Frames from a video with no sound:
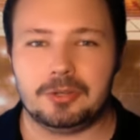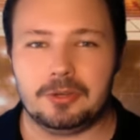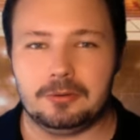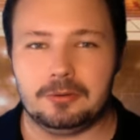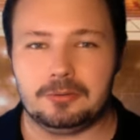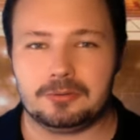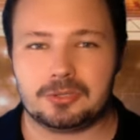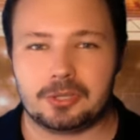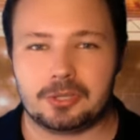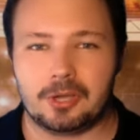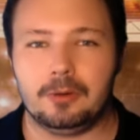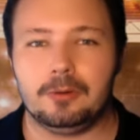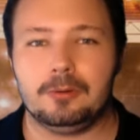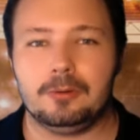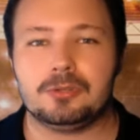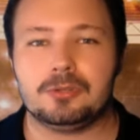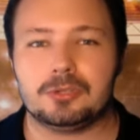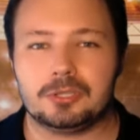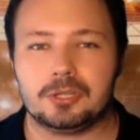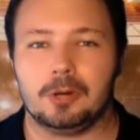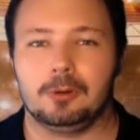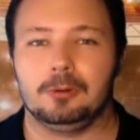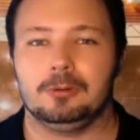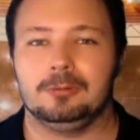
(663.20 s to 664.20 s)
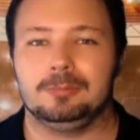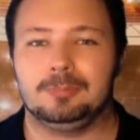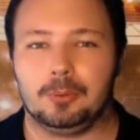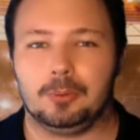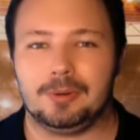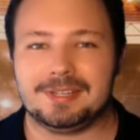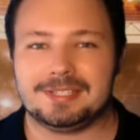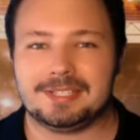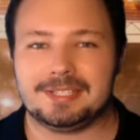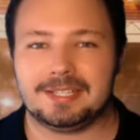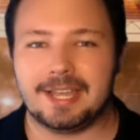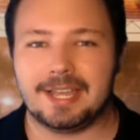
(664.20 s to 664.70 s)
use code
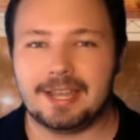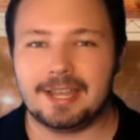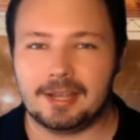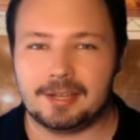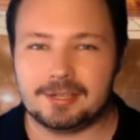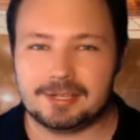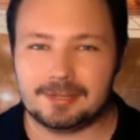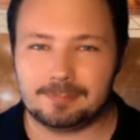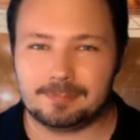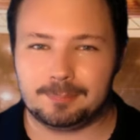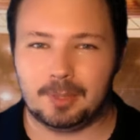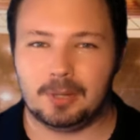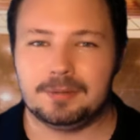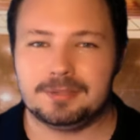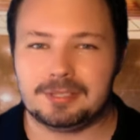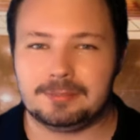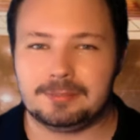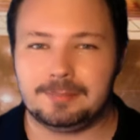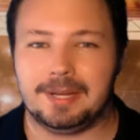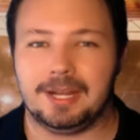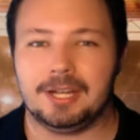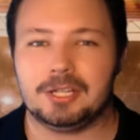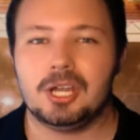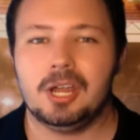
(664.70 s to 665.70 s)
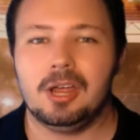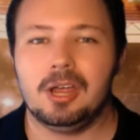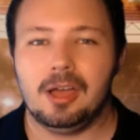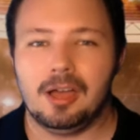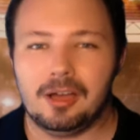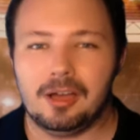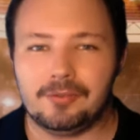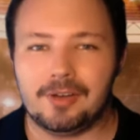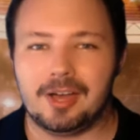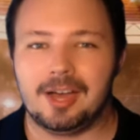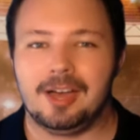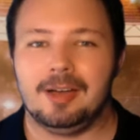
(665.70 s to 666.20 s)
GOLDBOYS to get a deposit match
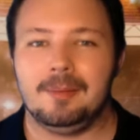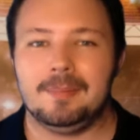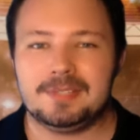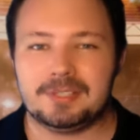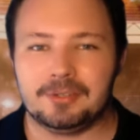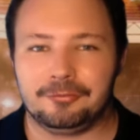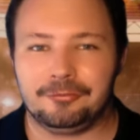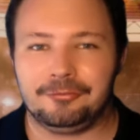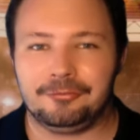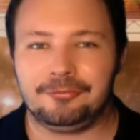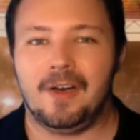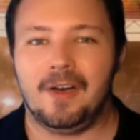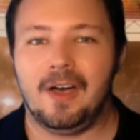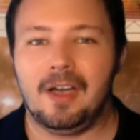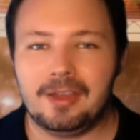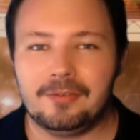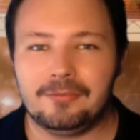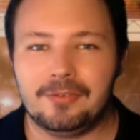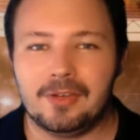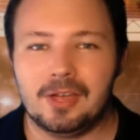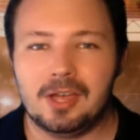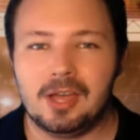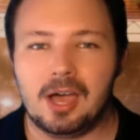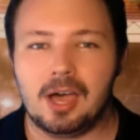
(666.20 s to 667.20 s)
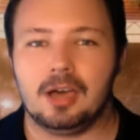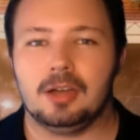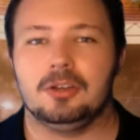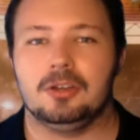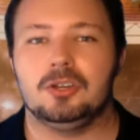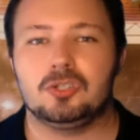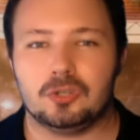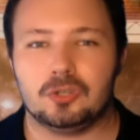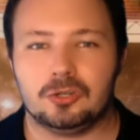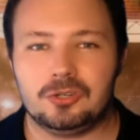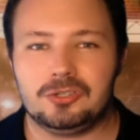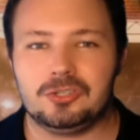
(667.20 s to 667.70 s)
of up to five
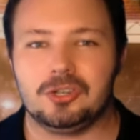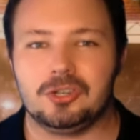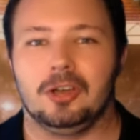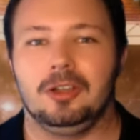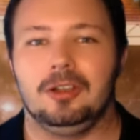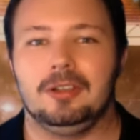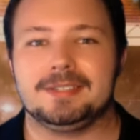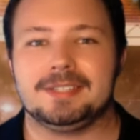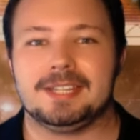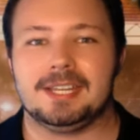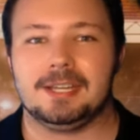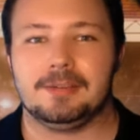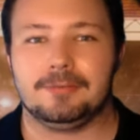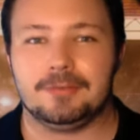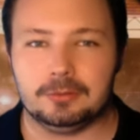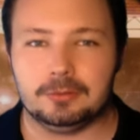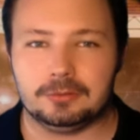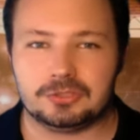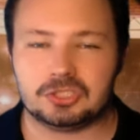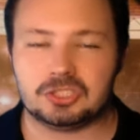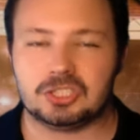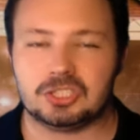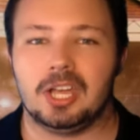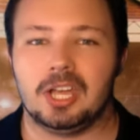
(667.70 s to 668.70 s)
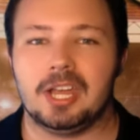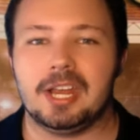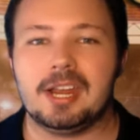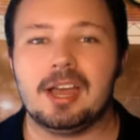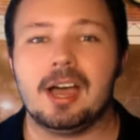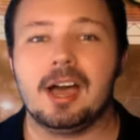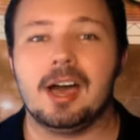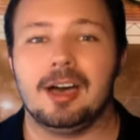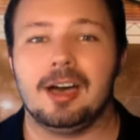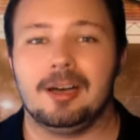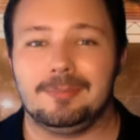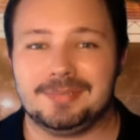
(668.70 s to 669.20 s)
hundred dollars if you sign
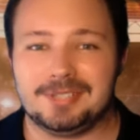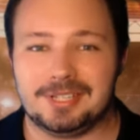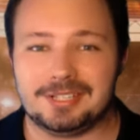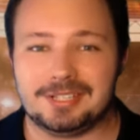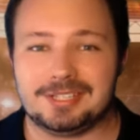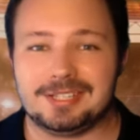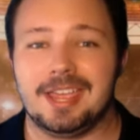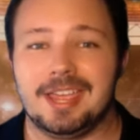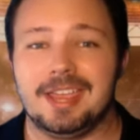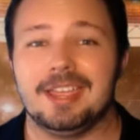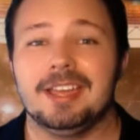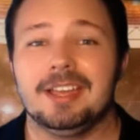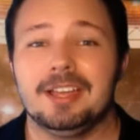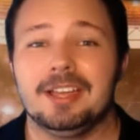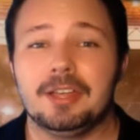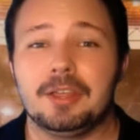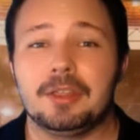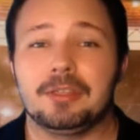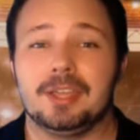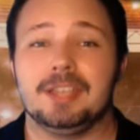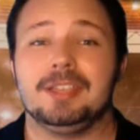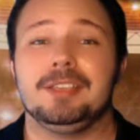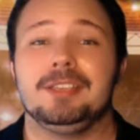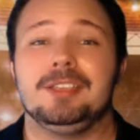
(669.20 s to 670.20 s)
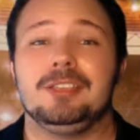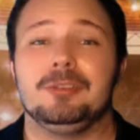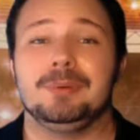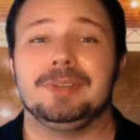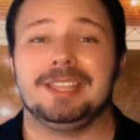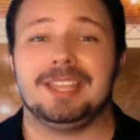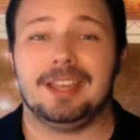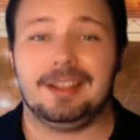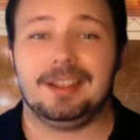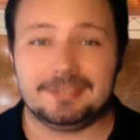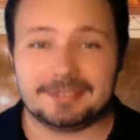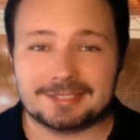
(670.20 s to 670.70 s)
up today. Thank you
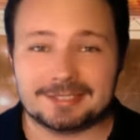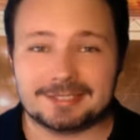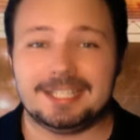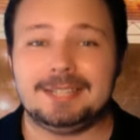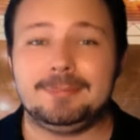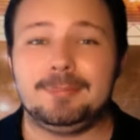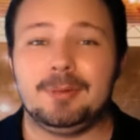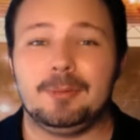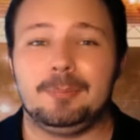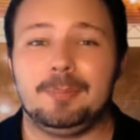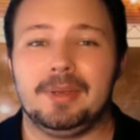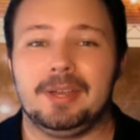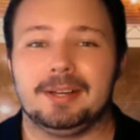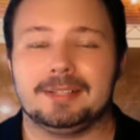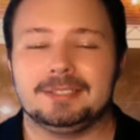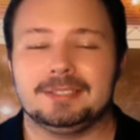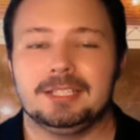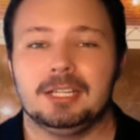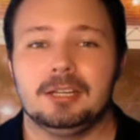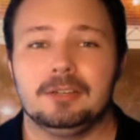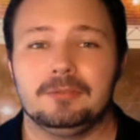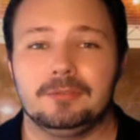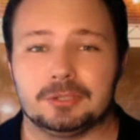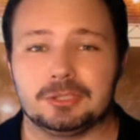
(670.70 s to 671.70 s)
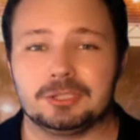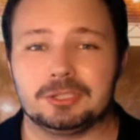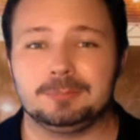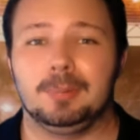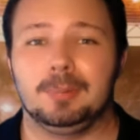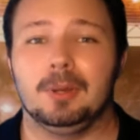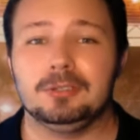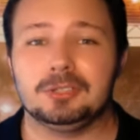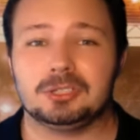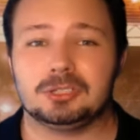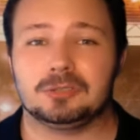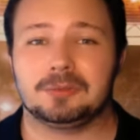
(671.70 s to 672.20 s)
again, Sleeper Picks, for
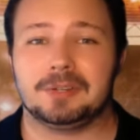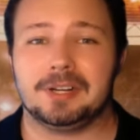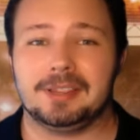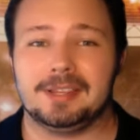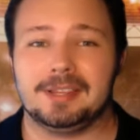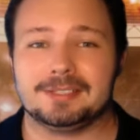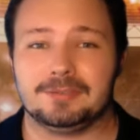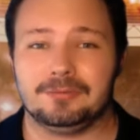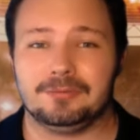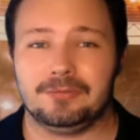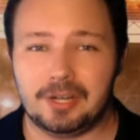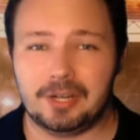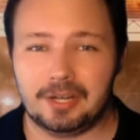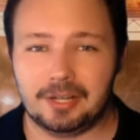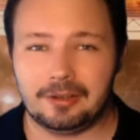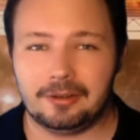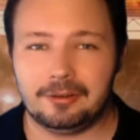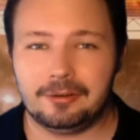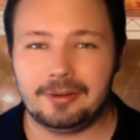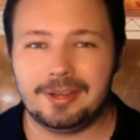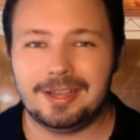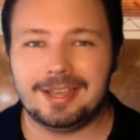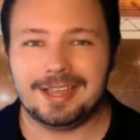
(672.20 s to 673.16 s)
sponsoring this video.